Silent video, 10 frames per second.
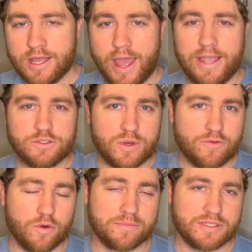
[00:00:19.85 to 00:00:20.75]

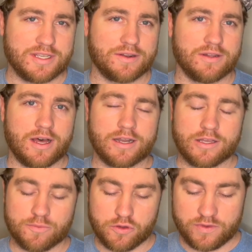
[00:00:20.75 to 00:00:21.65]
A24 puts out a lot of
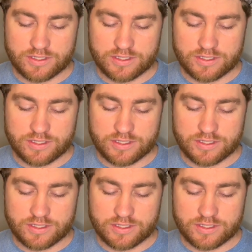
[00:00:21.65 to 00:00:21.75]
good movies.